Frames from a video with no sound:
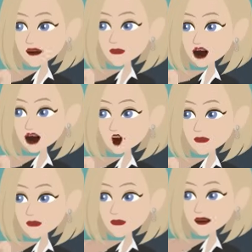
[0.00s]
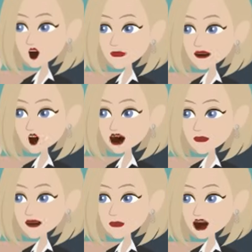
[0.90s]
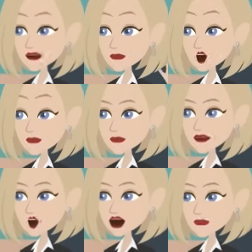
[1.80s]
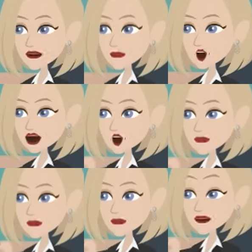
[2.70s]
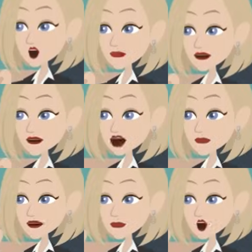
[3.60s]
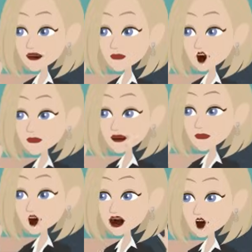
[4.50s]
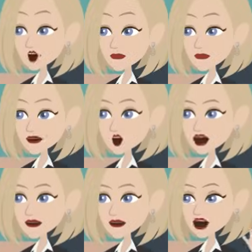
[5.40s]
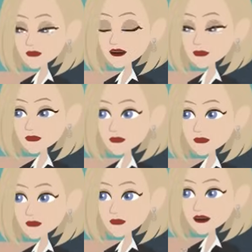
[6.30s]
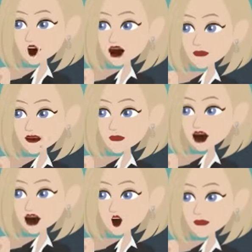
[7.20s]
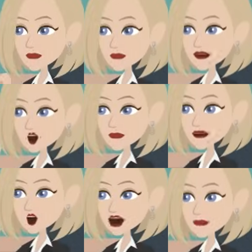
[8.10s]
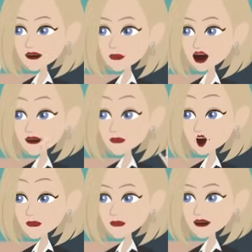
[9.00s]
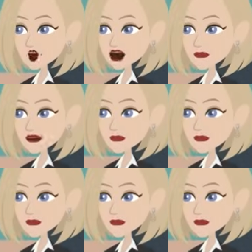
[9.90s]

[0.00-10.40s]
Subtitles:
Imagine trying to tell a story about what you did yesterday without knowing the past forms of common verbs like go, come, have, see,